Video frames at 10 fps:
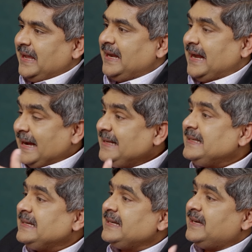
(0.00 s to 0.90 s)
and i
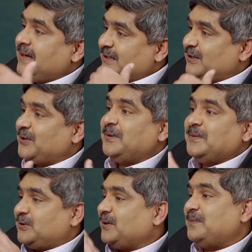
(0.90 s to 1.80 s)
think so
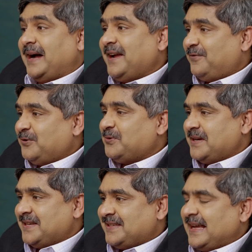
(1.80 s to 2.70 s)
so my view
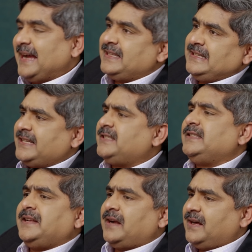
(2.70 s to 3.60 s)
is I, yes
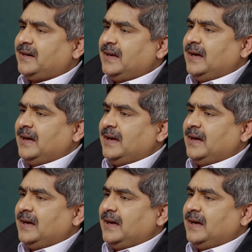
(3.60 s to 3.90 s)
there are